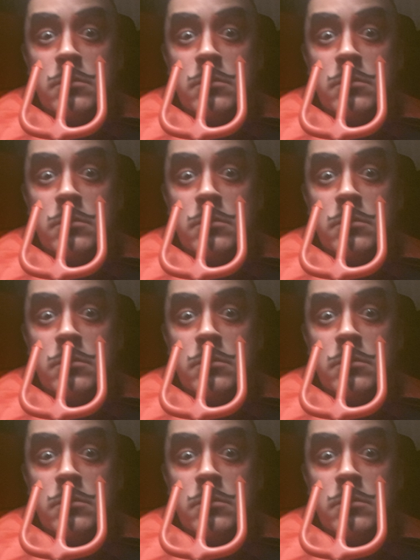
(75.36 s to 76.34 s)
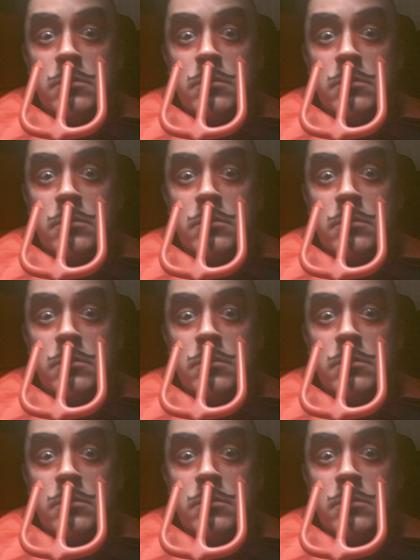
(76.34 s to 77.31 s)

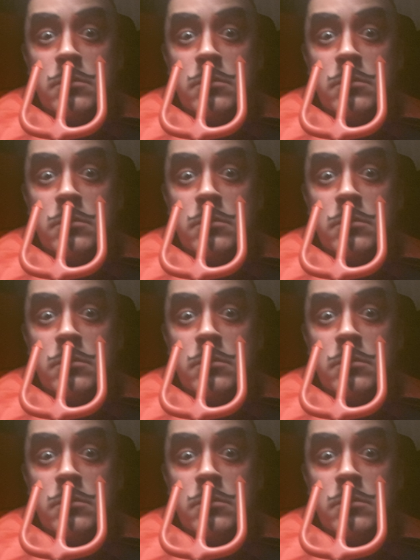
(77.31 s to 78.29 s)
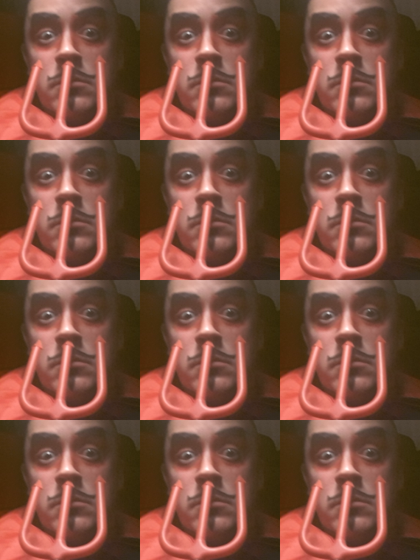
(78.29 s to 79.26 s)

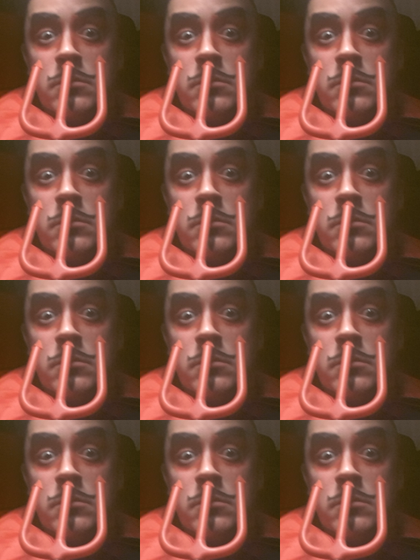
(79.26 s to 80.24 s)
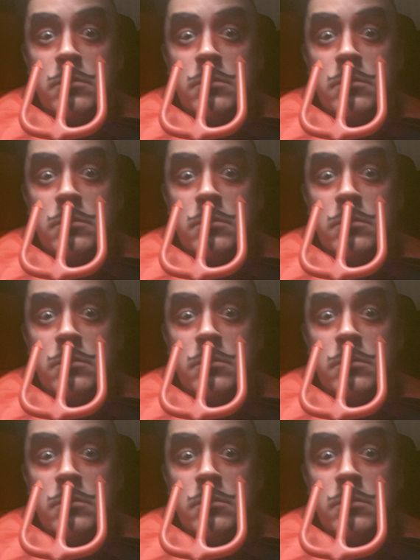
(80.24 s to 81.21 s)

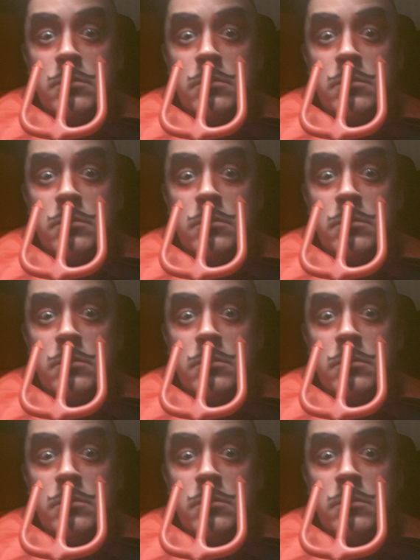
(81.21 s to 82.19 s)
[no speech]